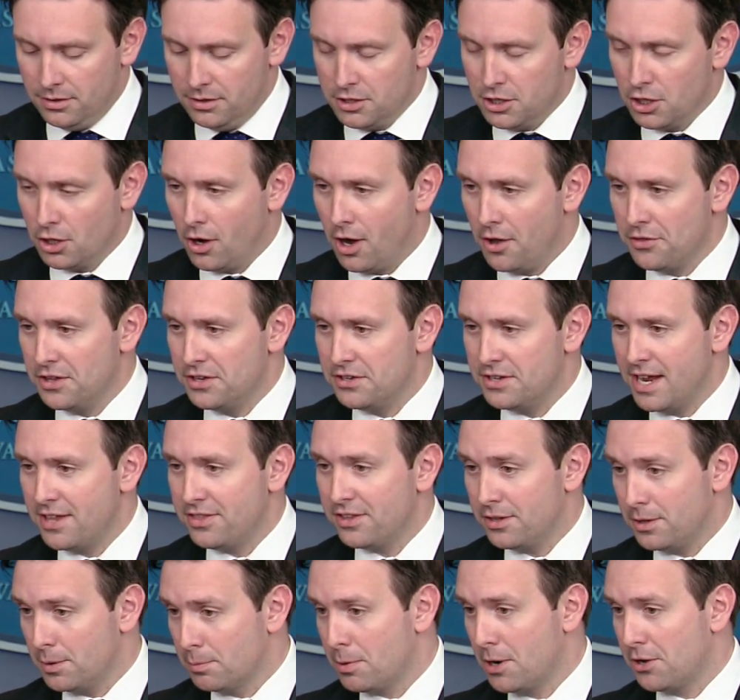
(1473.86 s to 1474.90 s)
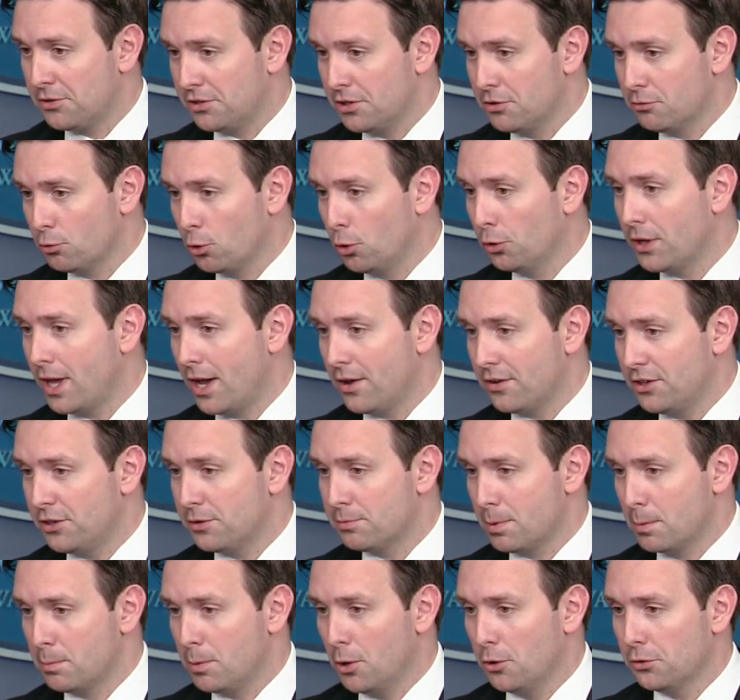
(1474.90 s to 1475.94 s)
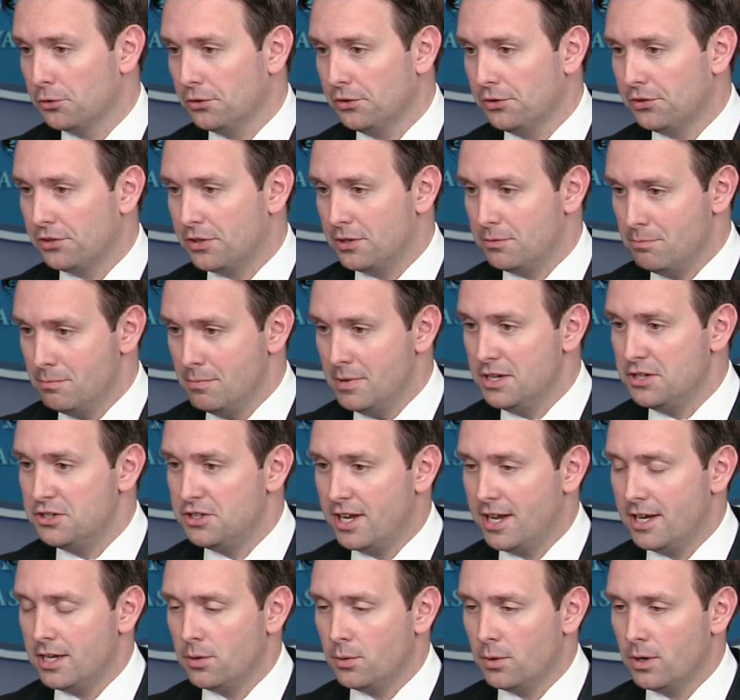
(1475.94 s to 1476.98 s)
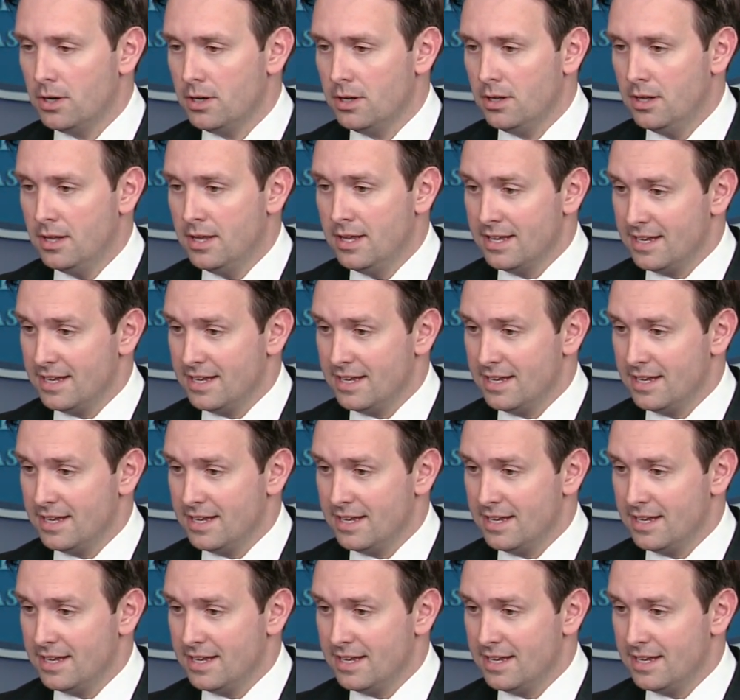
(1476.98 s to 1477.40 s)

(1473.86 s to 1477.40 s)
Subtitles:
You know, on the day that the president rolled out his proposals in mid-January,